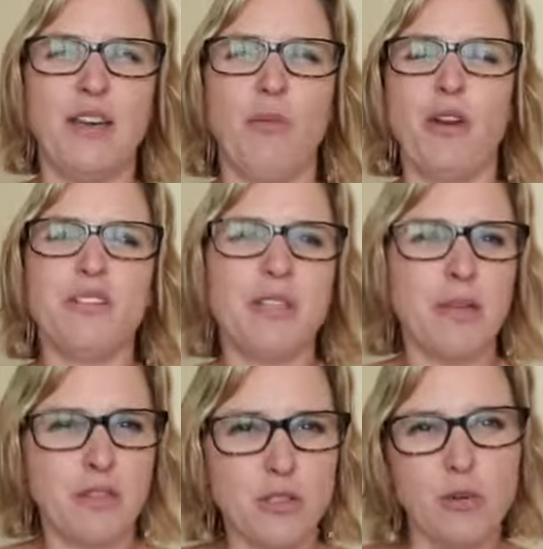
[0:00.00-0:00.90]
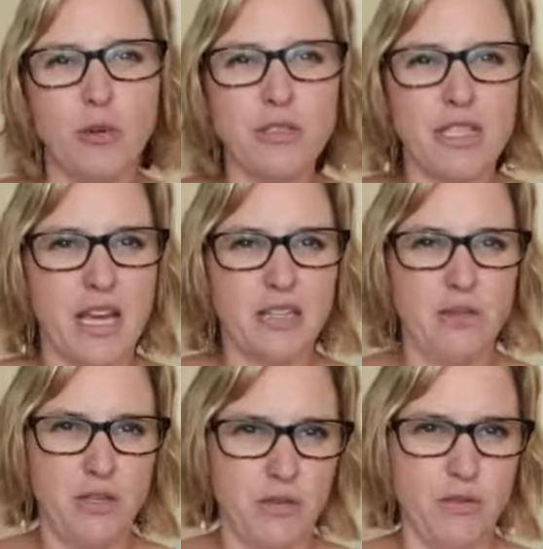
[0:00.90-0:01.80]
what are some of the tools that
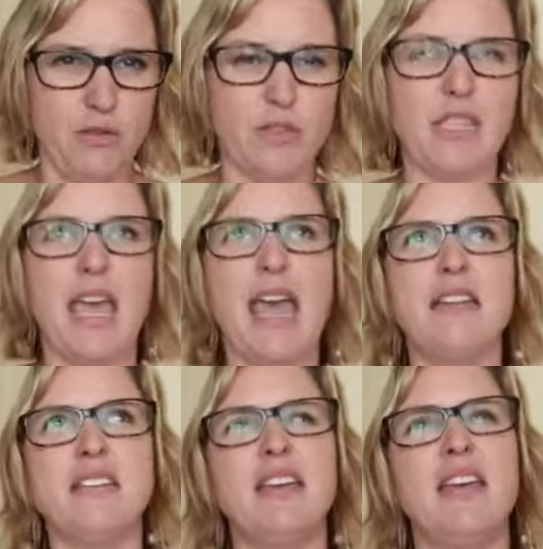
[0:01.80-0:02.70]
you use? And,